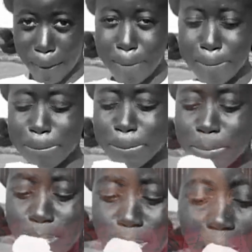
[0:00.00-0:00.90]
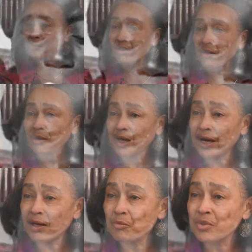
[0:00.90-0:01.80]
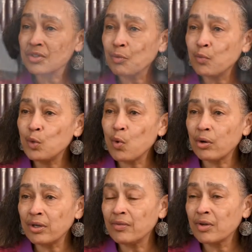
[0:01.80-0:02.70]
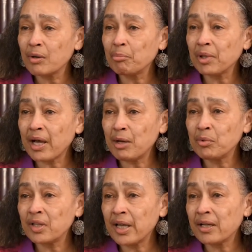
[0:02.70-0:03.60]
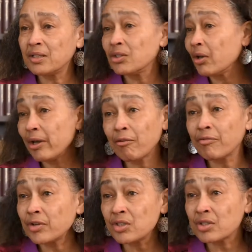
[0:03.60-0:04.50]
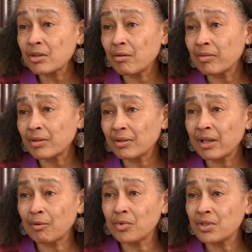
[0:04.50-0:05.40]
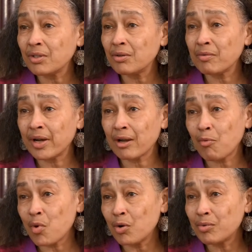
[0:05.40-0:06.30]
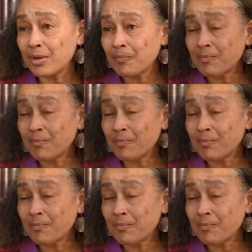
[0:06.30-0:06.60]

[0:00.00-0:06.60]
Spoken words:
attitude in South Carolina was that we won't even comply with that until hell freezes over. That was a direct quote.